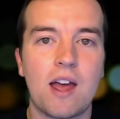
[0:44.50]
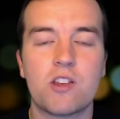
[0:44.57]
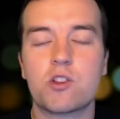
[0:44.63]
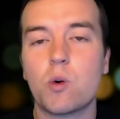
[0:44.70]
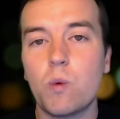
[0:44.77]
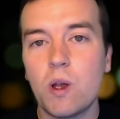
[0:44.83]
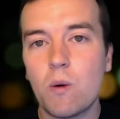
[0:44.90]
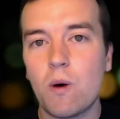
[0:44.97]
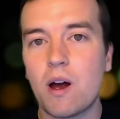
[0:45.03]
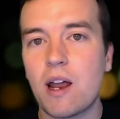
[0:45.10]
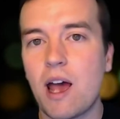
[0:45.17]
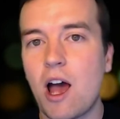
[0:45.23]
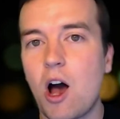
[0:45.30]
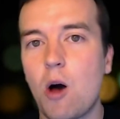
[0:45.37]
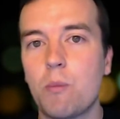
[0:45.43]
So we wanna
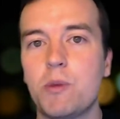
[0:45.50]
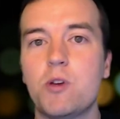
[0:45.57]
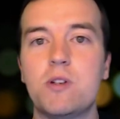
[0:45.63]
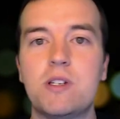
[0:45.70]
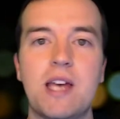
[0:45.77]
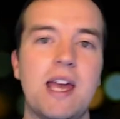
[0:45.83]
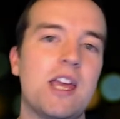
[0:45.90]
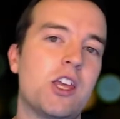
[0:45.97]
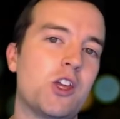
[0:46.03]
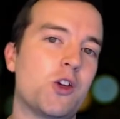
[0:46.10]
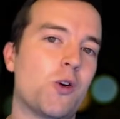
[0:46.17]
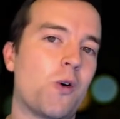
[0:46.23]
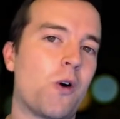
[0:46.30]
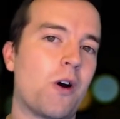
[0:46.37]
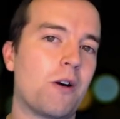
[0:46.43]
help you take
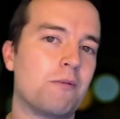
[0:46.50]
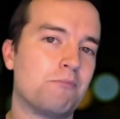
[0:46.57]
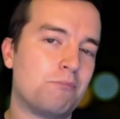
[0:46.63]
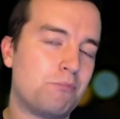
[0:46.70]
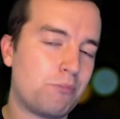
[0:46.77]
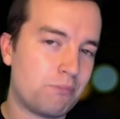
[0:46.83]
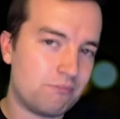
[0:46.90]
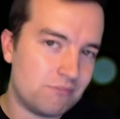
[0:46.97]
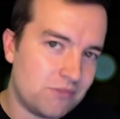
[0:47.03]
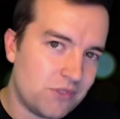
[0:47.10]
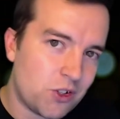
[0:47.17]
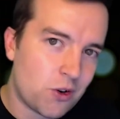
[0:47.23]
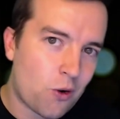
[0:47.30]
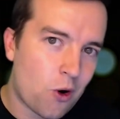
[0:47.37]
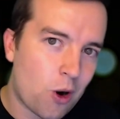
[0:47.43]
your
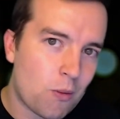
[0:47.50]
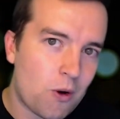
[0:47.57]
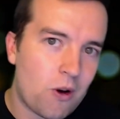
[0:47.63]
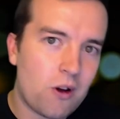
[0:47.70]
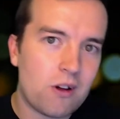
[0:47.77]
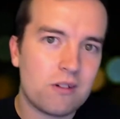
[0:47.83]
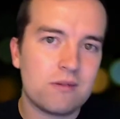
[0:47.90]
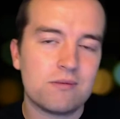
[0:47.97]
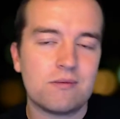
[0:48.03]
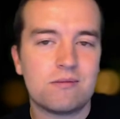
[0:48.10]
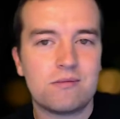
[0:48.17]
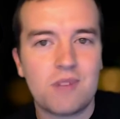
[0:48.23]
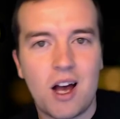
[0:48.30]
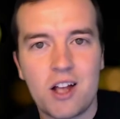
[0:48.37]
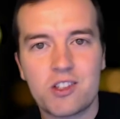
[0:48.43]
normal,
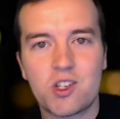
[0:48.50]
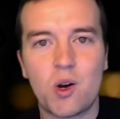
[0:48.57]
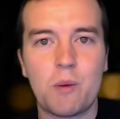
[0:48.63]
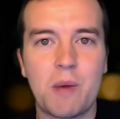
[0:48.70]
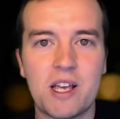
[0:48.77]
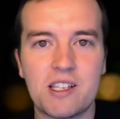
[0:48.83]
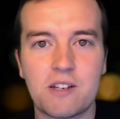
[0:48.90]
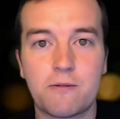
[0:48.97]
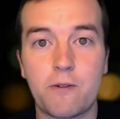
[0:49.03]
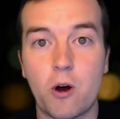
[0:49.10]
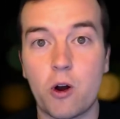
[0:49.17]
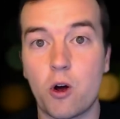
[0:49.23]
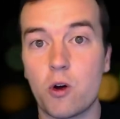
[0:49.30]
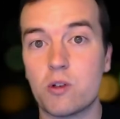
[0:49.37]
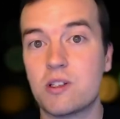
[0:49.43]
not so amazing
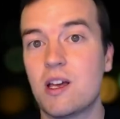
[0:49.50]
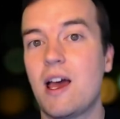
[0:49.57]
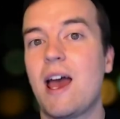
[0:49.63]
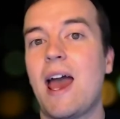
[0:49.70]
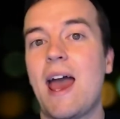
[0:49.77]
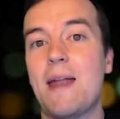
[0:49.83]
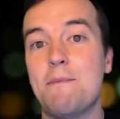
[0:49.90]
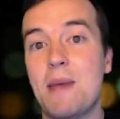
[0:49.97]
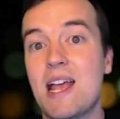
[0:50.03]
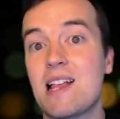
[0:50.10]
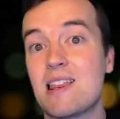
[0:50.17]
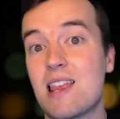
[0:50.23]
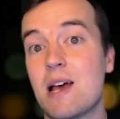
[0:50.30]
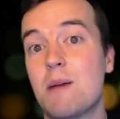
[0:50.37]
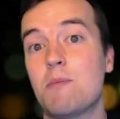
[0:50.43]
photos and
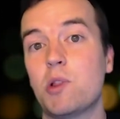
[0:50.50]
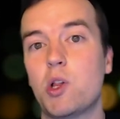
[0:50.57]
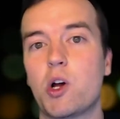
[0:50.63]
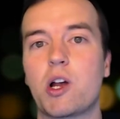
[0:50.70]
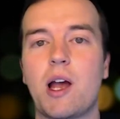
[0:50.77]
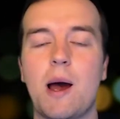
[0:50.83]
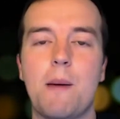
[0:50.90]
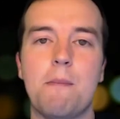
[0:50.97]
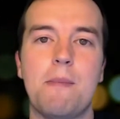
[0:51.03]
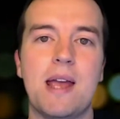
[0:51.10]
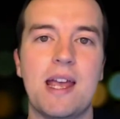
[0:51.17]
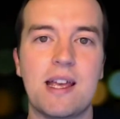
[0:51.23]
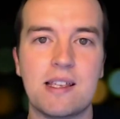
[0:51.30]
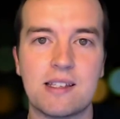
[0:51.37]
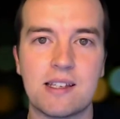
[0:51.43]
make them look
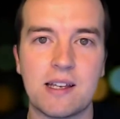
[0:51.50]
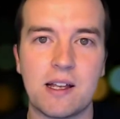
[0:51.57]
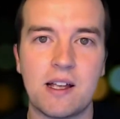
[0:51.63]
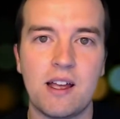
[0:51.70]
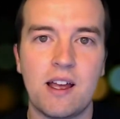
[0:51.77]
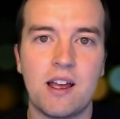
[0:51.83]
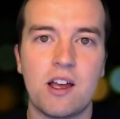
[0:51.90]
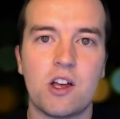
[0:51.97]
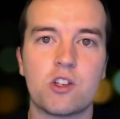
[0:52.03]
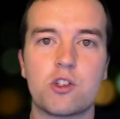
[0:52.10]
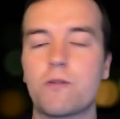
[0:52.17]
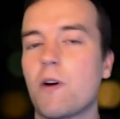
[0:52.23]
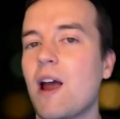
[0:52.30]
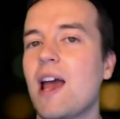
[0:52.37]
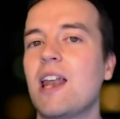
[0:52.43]
amazing. So
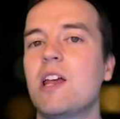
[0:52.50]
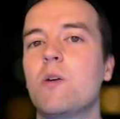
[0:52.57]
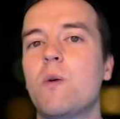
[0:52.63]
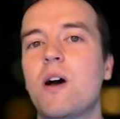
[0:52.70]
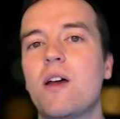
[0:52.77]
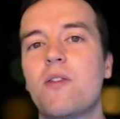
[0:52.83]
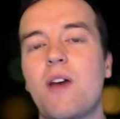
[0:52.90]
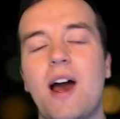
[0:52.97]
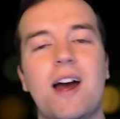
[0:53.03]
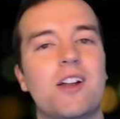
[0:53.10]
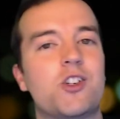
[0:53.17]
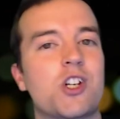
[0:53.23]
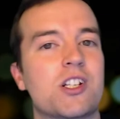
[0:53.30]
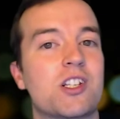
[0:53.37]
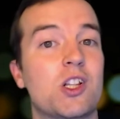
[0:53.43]
for anyone that
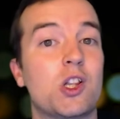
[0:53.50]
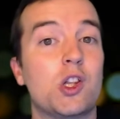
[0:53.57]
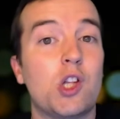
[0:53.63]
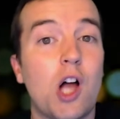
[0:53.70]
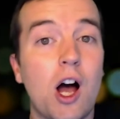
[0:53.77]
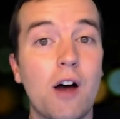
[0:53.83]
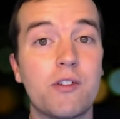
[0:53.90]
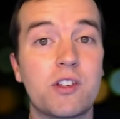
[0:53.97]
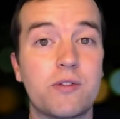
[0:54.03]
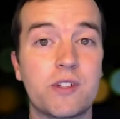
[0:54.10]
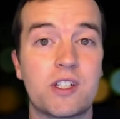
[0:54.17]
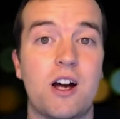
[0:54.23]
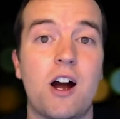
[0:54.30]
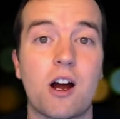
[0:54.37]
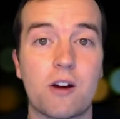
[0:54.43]
just loves
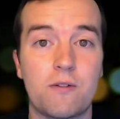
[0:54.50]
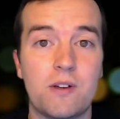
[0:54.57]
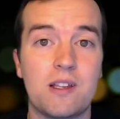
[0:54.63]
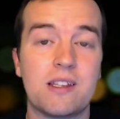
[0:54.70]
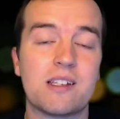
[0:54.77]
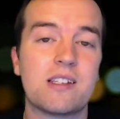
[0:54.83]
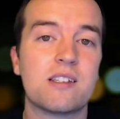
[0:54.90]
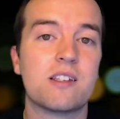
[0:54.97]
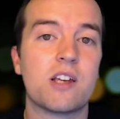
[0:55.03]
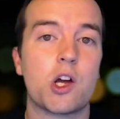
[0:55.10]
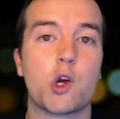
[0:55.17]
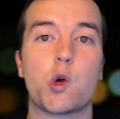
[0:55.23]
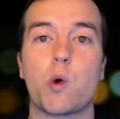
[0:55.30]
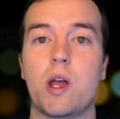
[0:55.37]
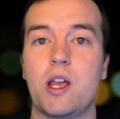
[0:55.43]
photography, this is a
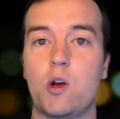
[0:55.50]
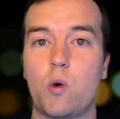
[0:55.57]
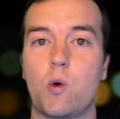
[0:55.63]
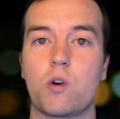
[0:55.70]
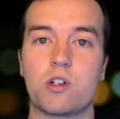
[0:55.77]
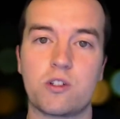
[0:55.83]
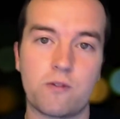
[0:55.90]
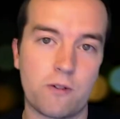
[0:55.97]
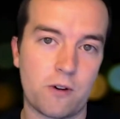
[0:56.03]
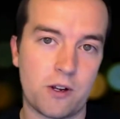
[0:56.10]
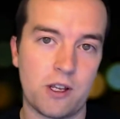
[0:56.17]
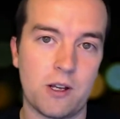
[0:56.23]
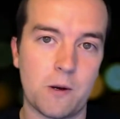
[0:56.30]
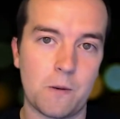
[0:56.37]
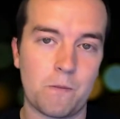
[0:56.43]
great course for
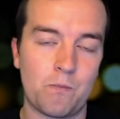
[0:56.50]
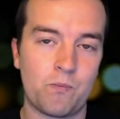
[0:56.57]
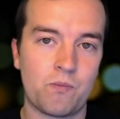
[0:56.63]
you.